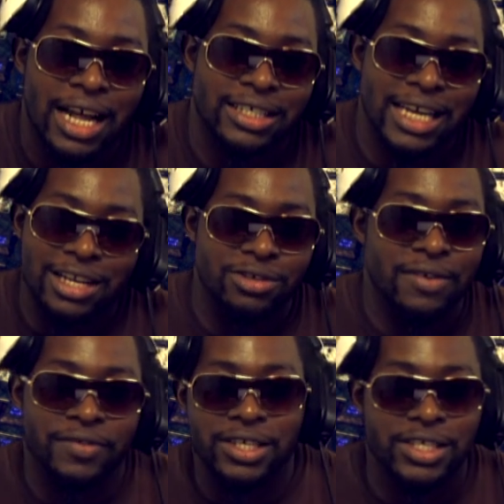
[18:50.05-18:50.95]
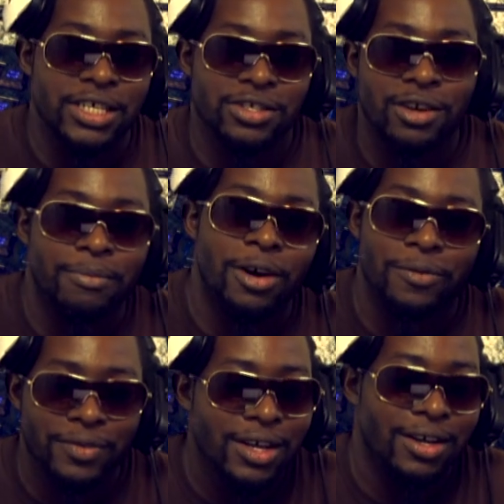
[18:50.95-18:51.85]
I just got two different decisions on
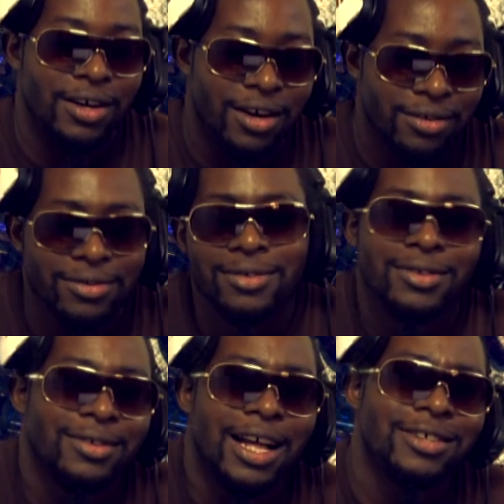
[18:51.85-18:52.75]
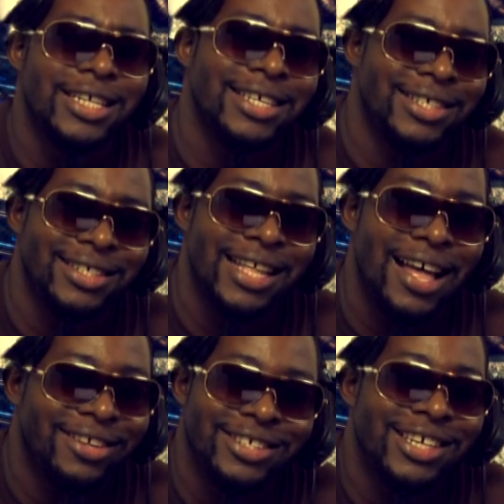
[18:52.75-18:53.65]
both, How sexy is
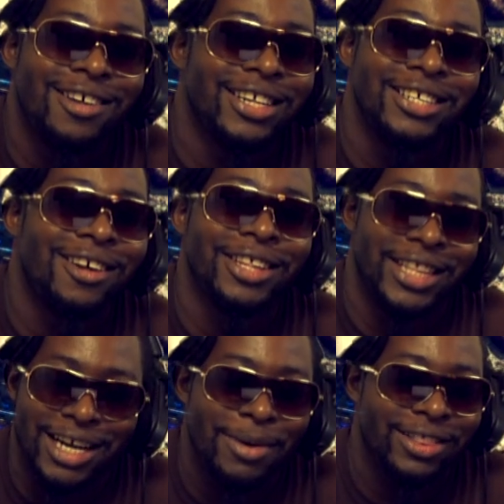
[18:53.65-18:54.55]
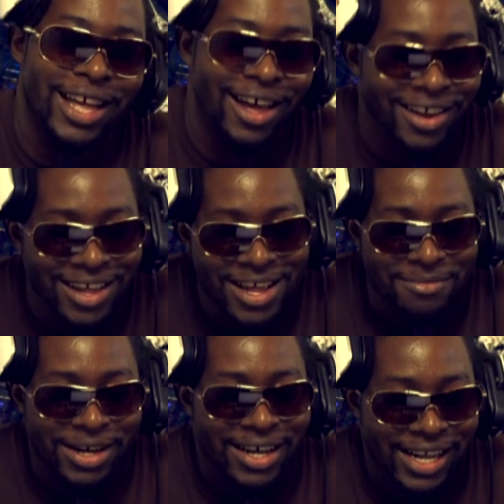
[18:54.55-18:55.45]
that? You see, y'all didn't think about that.
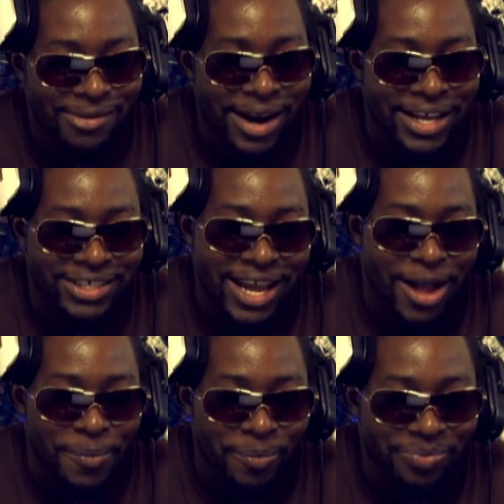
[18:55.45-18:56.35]
But anyways, yeah.